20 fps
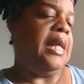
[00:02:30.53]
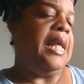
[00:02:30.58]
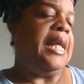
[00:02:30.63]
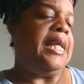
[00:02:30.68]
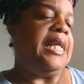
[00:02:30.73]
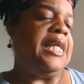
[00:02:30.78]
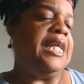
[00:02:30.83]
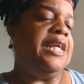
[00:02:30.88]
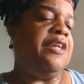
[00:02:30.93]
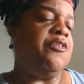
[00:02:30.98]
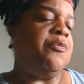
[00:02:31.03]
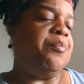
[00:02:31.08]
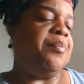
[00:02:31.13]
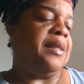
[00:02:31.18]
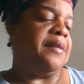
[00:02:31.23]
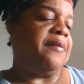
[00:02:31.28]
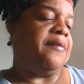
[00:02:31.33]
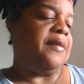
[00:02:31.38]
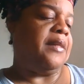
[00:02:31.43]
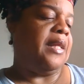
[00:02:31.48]
Each
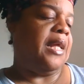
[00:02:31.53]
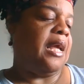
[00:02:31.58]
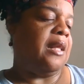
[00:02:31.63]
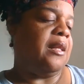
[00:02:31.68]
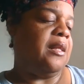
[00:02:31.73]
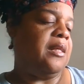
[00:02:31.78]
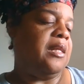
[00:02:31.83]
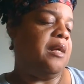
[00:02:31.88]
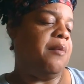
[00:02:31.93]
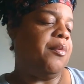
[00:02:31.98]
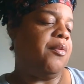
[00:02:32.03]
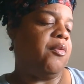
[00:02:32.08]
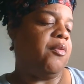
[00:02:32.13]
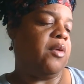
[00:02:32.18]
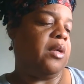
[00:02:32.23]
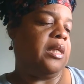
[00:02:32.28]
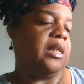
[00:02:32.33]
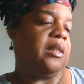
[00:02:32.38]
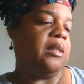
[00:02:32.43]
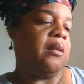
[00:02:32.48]
button had a number
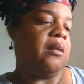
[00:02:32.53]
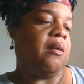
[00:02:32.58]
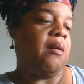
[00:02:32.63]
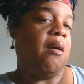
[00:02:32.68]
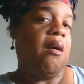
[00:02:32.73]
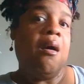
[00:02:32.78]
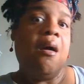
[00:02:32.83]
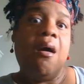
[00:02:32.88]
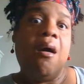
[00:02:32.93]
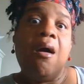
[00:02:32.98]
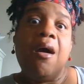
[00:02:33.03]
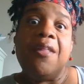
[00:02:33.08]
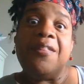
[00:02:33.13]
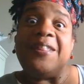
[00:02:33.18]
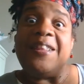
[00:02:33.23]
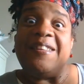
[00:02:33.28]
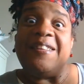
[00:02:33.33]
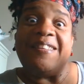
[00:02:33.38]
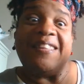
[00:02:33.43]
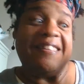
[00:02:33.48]
on it.
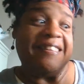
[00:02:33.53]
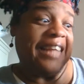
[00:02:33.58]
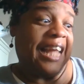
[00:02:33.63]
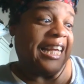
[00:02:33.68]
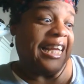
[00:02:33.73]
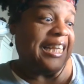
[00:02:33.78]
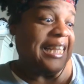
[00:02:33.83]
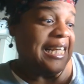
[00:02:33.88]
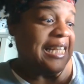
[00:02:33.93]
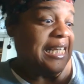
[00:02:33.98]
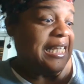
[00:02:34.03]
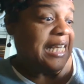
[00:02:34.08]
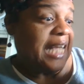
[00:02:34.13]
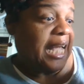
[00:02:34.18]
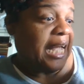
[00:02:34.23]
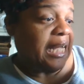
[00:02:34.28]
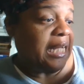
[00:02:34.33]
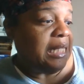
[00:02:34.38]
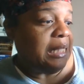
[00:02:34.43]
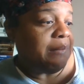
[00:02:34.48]
This is like a
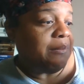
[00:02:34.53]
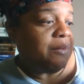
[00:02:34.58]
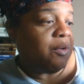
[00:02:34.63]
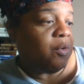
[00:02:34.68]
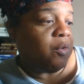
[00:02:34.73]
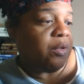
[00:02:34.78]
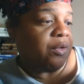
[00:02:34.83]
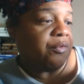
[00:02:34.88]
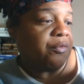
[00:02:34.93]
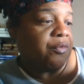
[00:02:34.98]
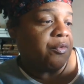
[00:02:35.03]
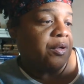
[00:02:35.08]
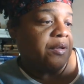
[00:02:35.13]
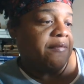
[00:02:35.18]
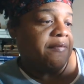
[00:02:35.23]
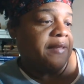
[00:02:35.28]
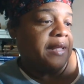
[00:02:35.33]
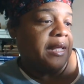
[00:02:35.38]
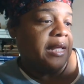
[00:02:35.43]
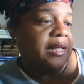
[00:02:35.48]
game, Corduroy
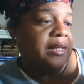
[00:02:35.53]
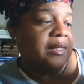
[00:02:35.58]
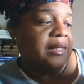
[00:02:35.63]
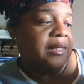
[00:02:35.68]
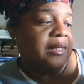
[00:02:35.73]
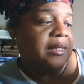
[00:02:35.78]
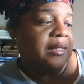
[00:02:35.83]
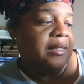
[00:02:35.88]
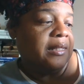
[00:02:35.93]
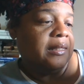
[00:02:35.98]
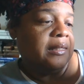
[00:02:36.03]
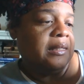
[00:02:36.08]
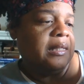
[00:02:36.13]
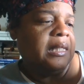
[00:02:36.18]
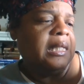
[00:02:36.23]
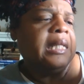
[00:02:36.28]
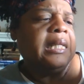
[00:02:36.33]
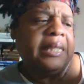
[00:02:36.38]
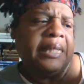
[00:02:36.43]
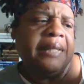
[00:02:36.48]
said.
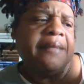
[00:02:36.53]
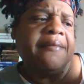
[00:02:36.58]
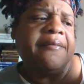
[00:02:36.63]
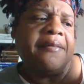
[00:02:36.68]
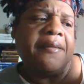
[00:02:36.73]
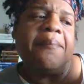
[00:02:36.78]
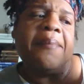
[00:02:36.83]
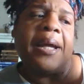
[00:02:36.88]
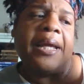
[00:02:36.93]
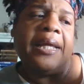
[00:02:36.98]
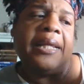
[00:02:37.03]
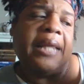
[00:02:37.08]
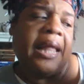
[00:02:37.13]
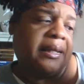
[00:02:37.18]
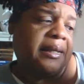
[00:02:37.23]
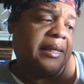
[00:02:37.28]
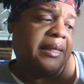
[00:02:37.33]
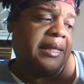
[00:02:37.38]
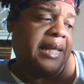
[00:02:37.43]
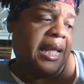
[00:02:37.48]
Lisa might
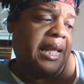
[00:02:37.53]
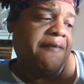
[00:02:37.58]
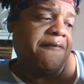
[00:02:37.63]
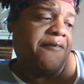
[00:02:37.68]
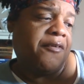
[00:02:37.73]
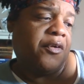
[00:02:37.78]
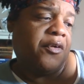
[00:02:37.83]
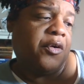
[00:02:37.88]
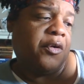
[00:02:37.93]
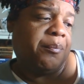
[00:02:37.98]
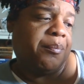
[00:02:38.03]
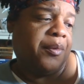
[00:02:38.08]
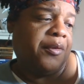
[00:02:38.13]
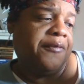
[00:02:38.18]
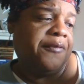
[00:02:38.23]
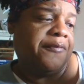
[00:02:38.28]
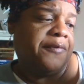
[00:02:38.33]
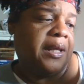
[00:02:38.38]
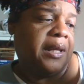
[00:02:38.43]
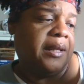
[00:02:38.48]
like a game for her
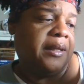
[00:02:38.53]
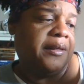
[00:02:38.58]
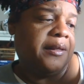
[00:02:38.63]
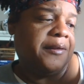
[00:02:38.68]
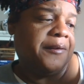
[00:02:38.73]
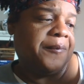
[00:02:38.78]
birthday.